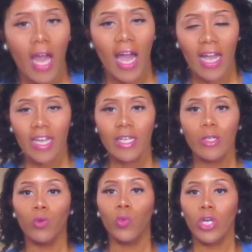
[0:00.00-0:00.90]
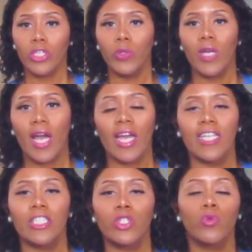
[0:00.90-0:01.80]
I want you
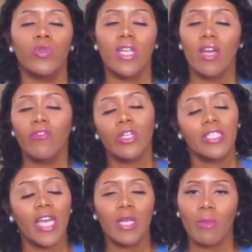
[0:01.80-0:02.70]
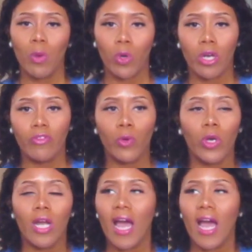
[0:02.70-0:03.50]
guys to never take my word for it.